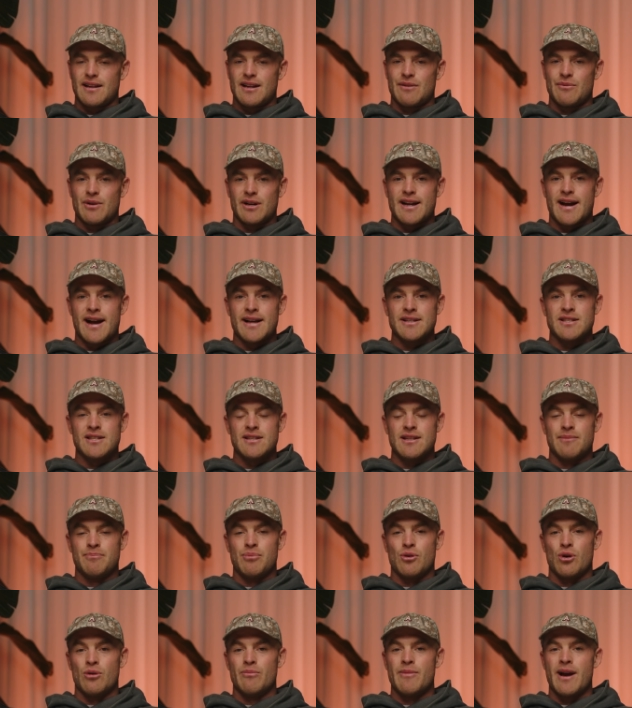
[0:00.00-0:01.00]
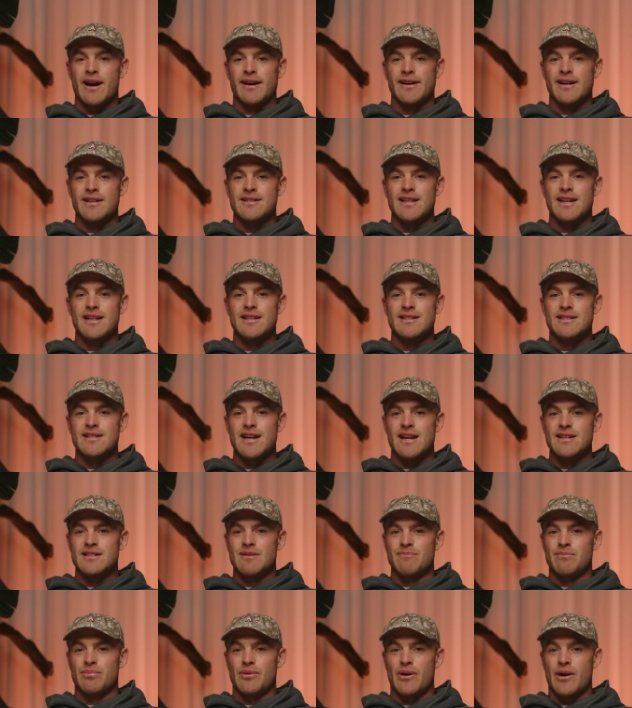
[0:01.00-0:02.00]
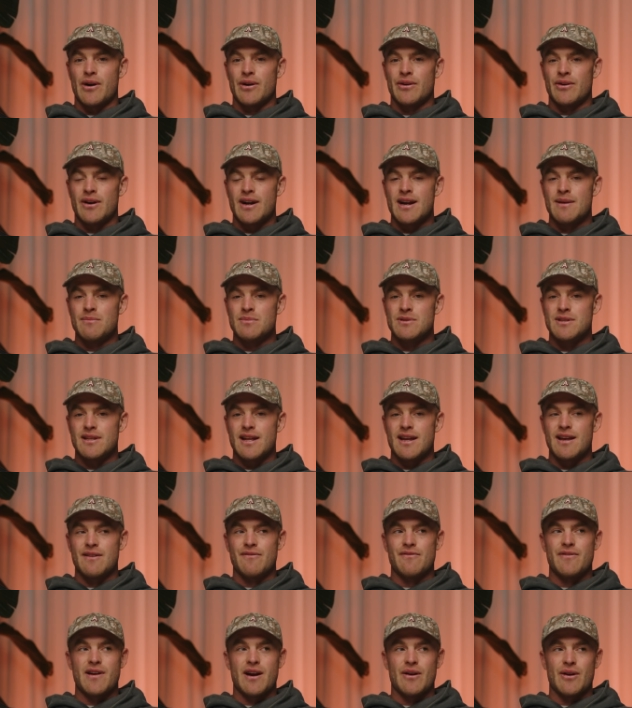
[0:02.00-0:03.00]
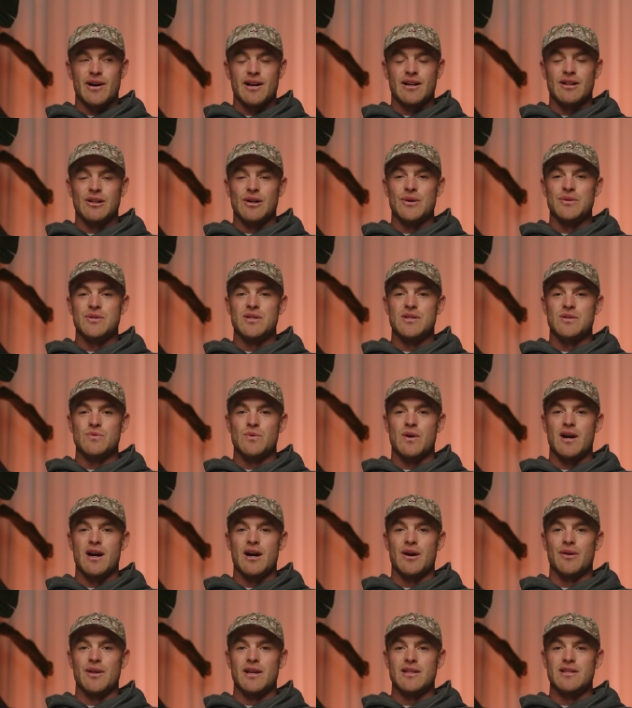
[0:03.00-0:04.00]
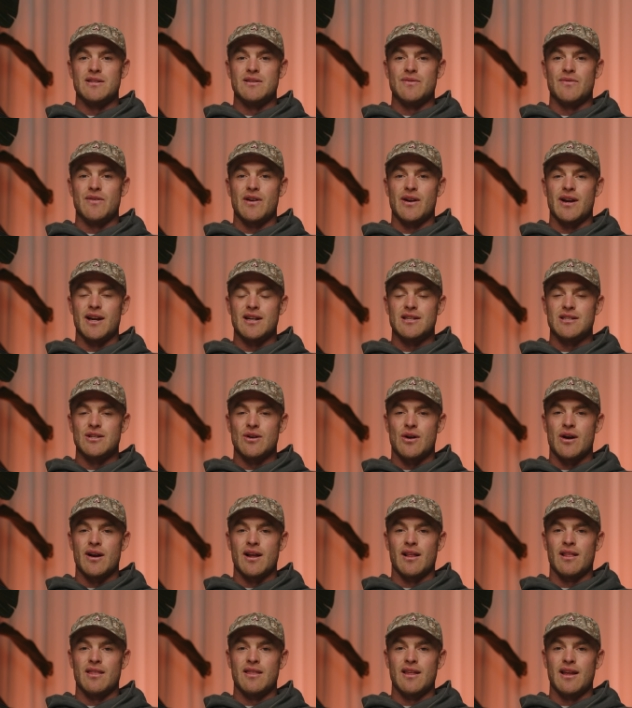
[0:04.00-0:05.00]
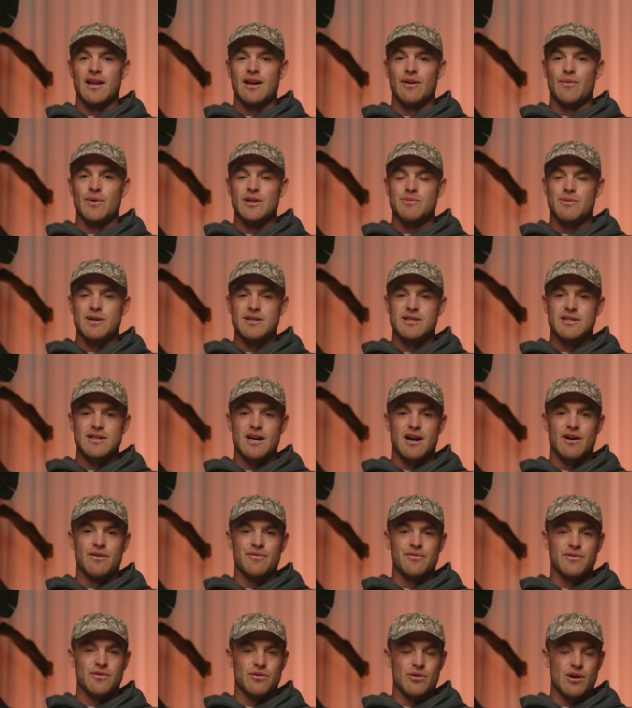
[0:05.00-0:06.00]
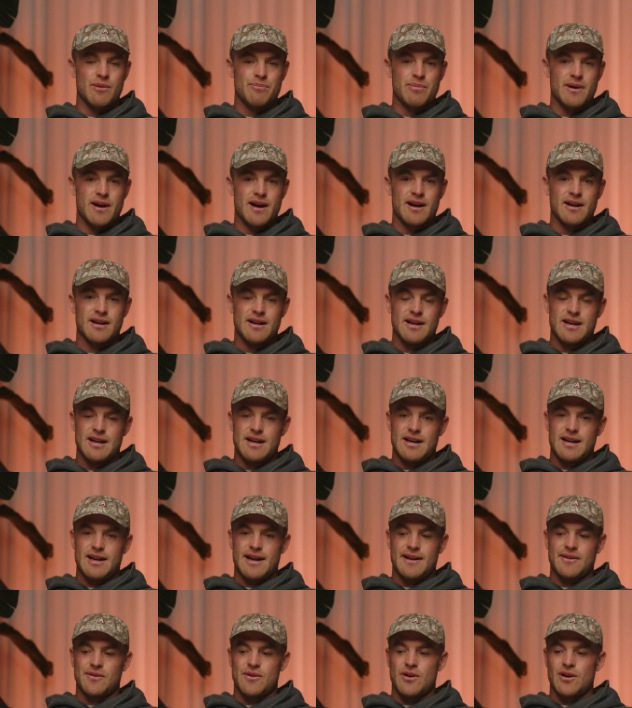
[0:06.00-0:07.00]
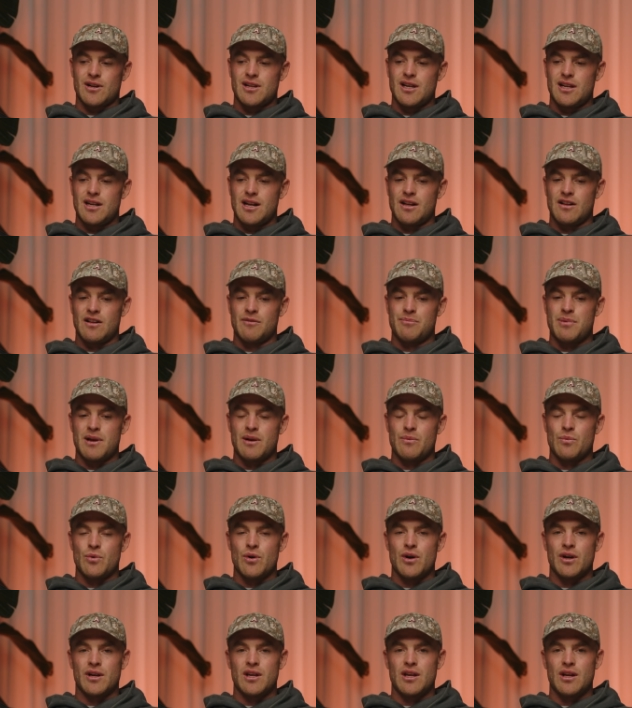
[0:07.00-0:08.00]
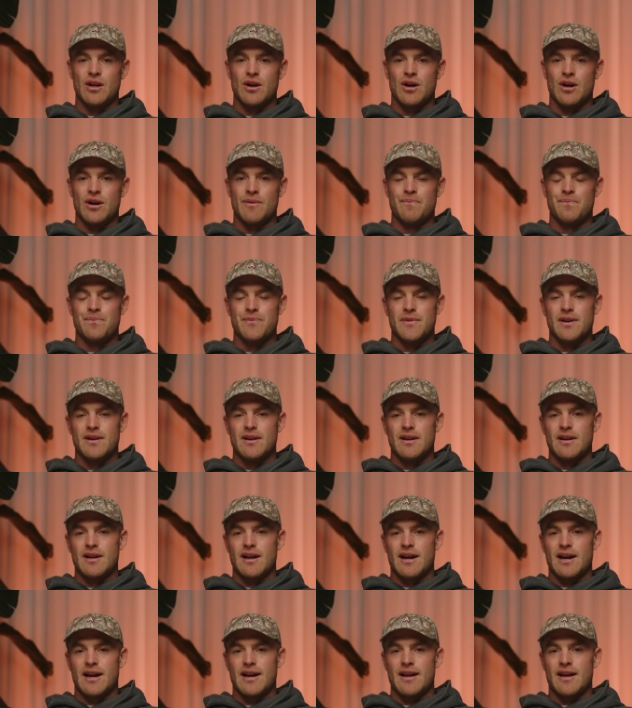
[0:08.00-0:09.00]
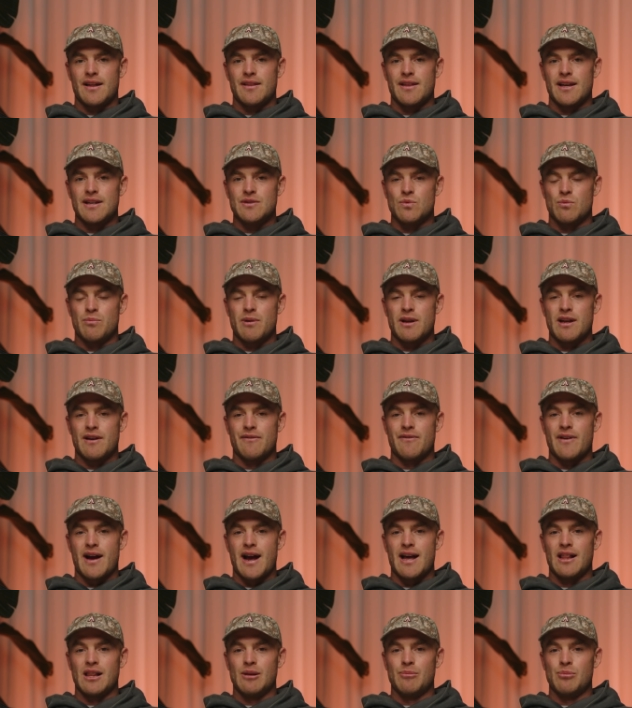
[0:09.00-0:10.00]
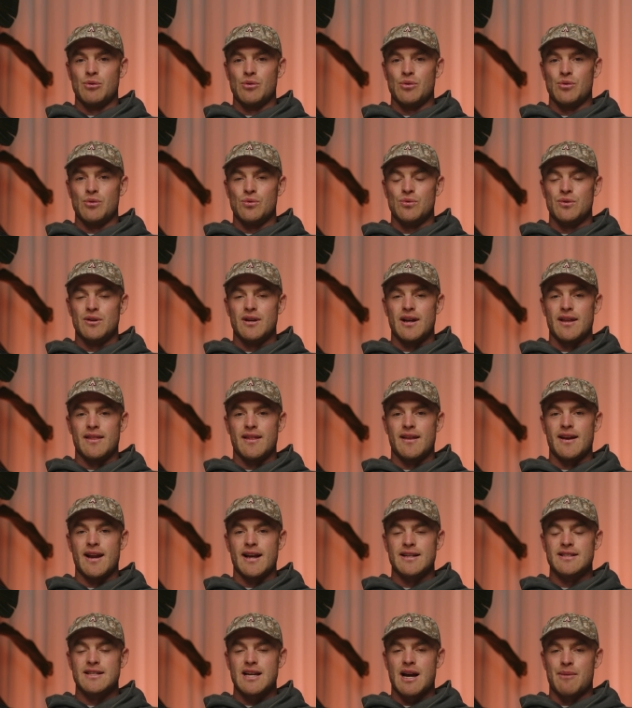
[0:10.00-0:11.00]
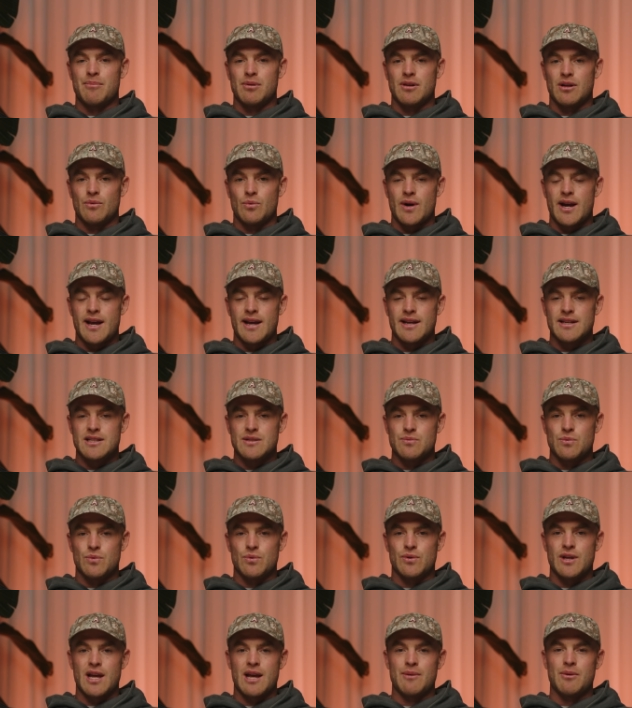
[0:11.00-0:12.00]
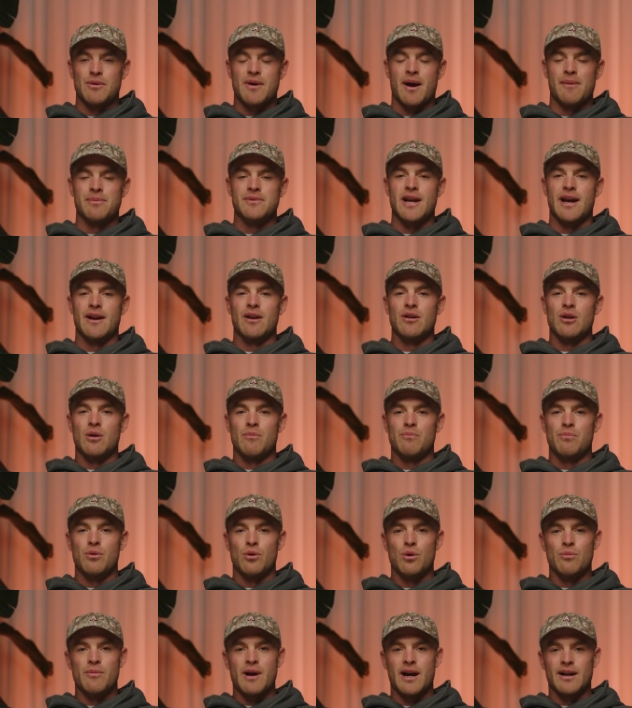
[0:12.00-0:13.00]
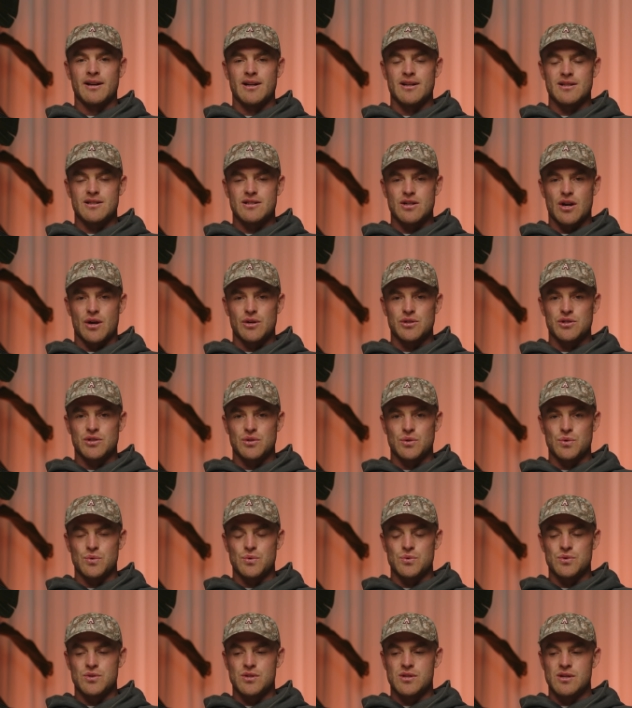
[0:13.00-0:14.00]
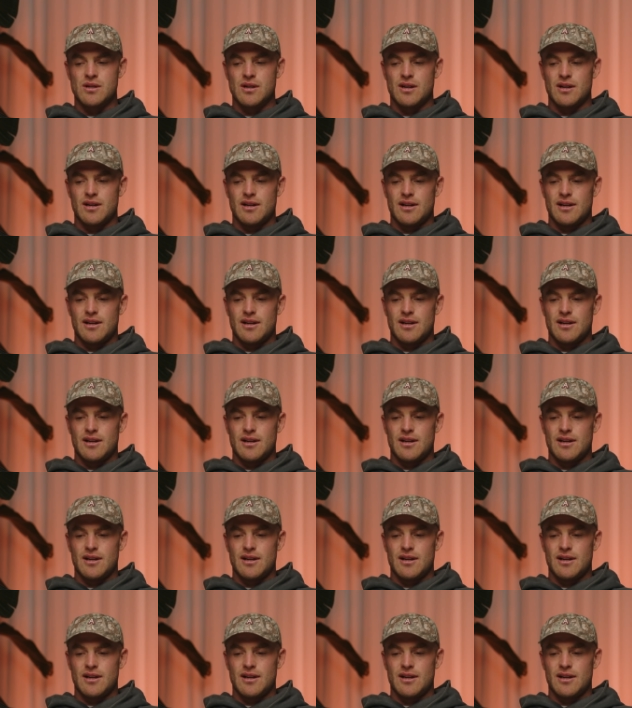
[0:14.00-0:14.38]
In regards to the Ball Magnets in-season programs, they're very close as well. That's a very exciting thing, which myself, Cripper, and Lockie Neal have been working on. These will be available in the next couple of weeks. We'll keep you updated on Ball Magnets socials